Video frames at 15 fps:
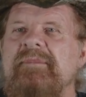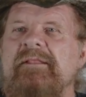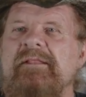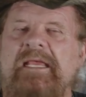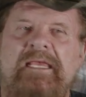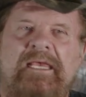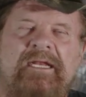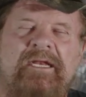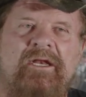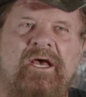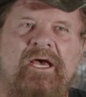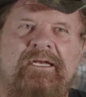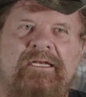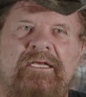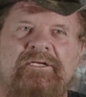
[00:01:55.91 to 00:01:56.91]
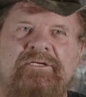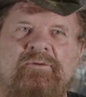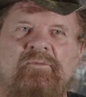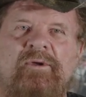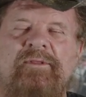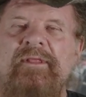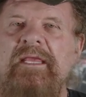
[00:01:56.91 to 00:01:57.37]
They get an
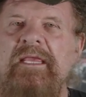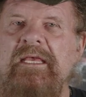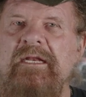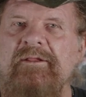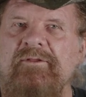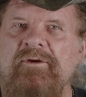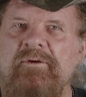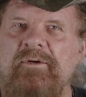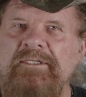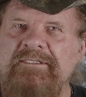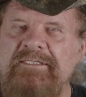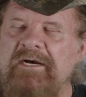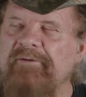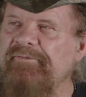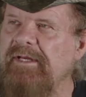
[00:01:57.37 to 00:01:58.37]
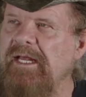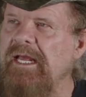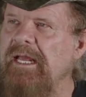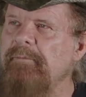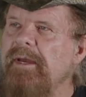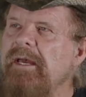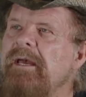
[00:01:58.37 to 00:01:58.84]
audition, whether they get it through a
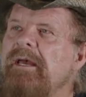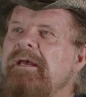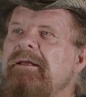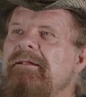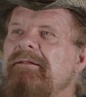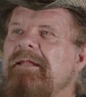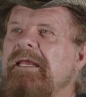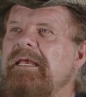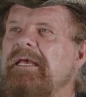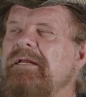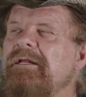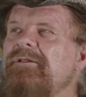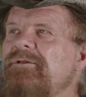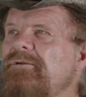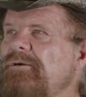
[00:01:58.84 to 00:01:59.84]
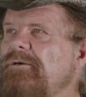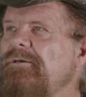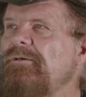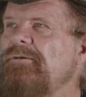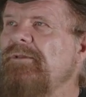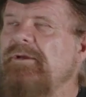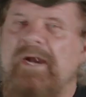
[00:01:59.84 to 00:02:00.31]
self-tape, they get it
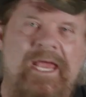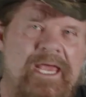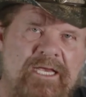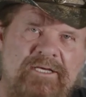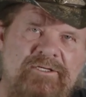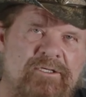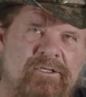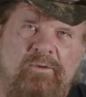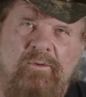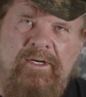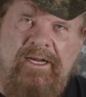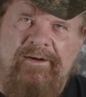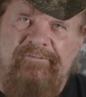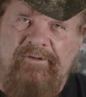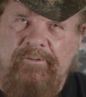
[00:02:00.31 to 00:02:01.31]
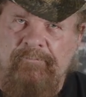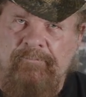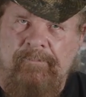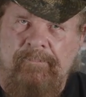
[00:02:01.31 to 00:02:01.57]
through their agent or whatever.